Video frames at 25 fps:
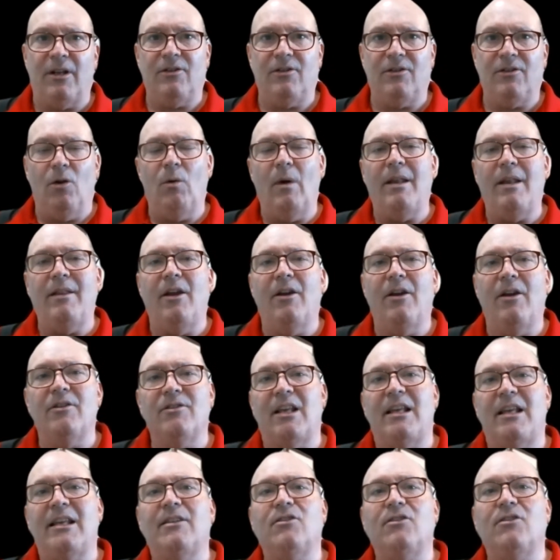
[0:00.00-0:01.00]
So when there's
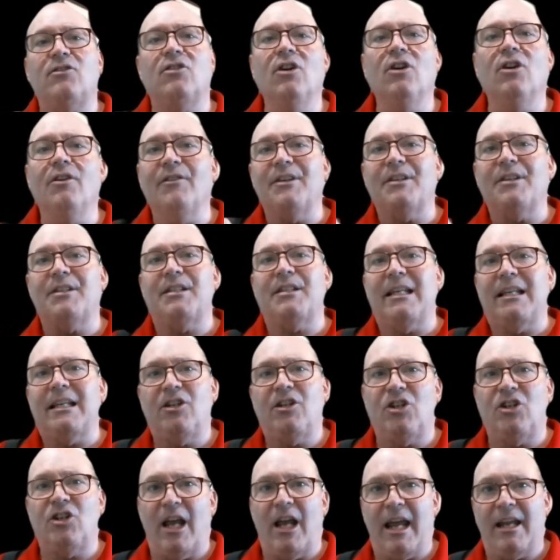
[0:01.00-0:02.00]
a servicing
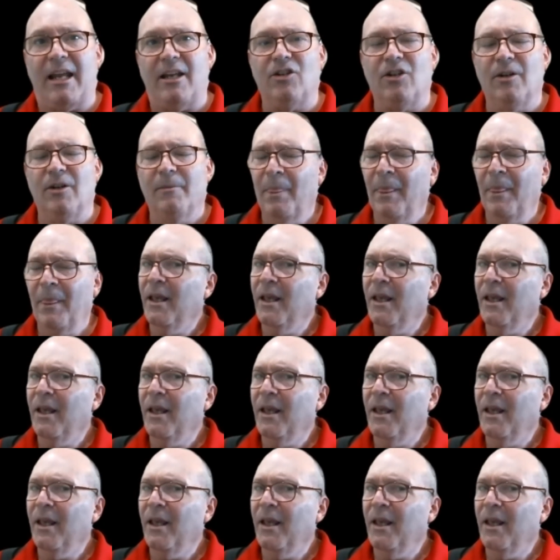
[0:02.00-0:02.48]
change,